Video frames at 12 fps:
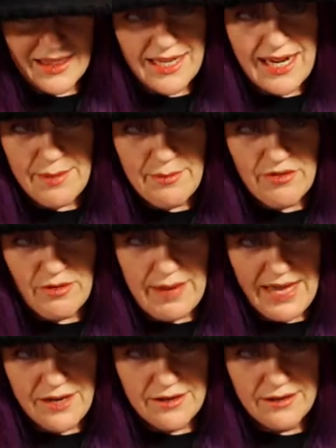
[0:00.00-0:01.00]
the name of the
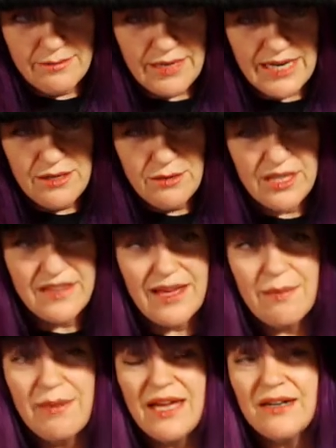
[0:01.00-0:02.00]
pattern, but I don't think
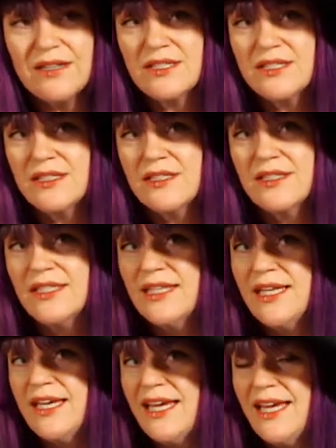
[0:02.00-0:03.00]
that matters.
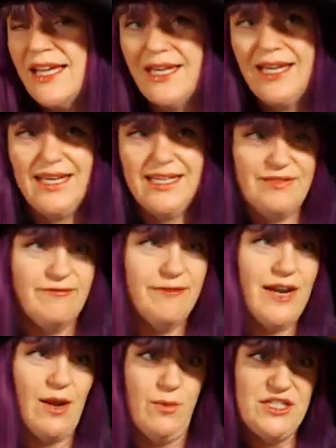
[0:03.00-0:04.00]
It's a
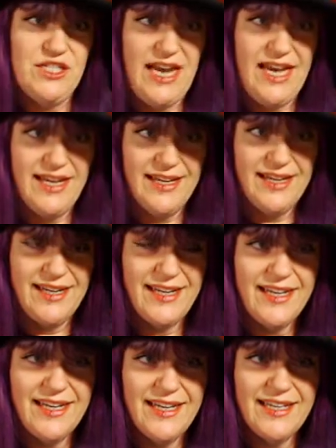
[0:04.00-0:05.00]
frickin' witch hat.
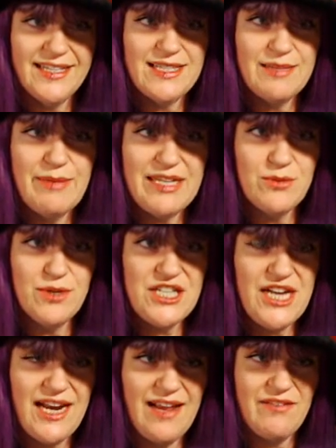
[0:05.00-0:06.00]
It's the best witch
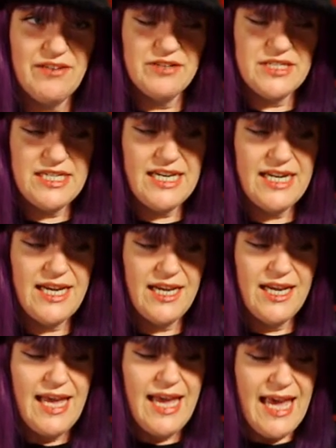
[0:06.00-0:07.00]
hat I've ever seen,
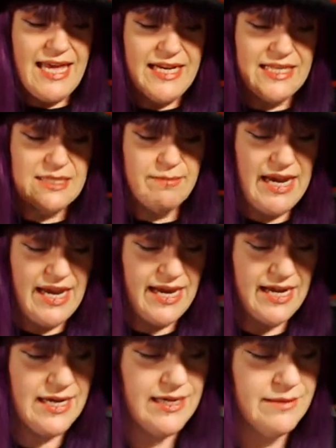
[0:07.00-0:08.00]
and it's
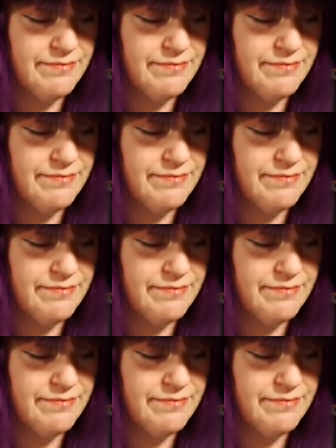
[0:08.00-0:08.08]
by oh